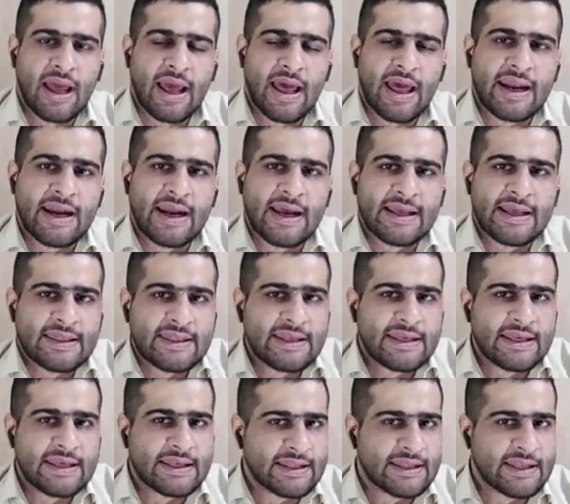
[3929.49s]
And I
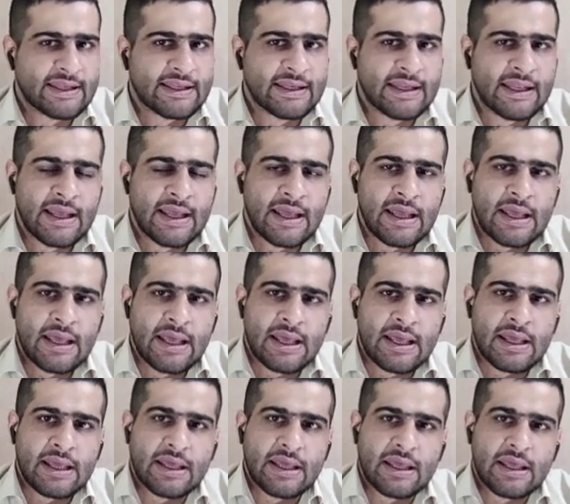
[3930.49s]
think that
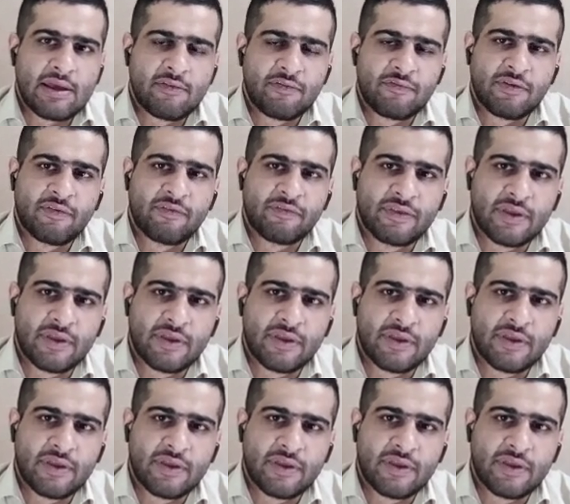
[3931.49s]
if